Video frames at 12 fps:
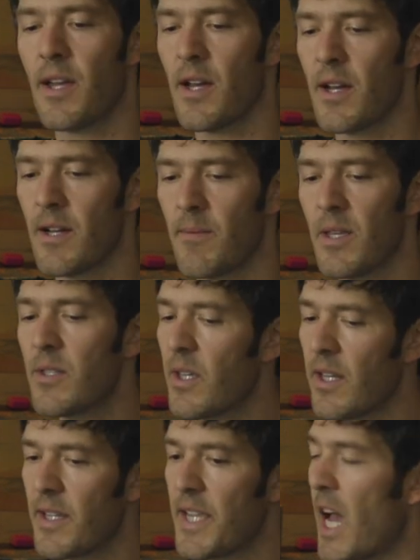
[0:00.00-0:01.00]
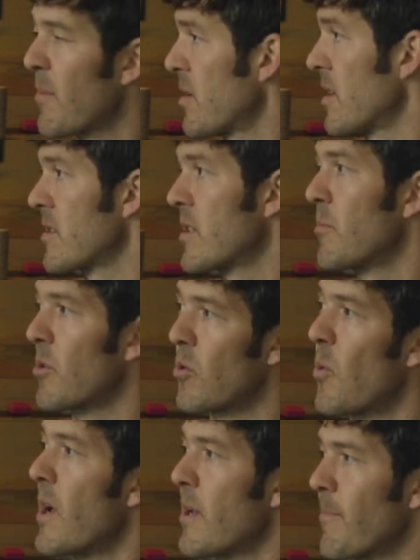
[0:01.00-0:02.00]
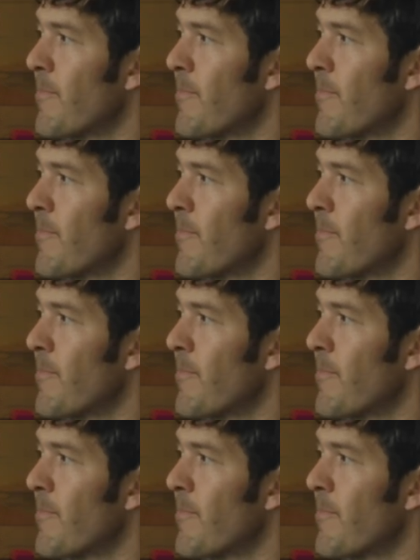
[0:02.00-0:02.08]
it's gonna adapt in a similar way.